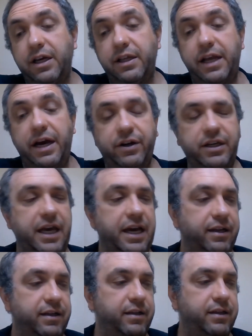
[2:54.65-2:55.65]
Now
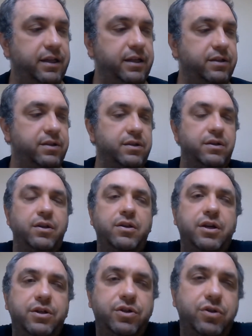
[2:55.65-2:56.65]
again,
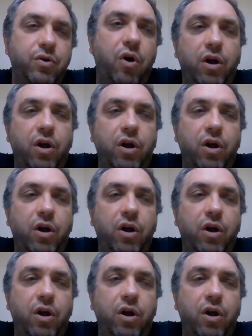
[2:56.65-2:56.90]
there's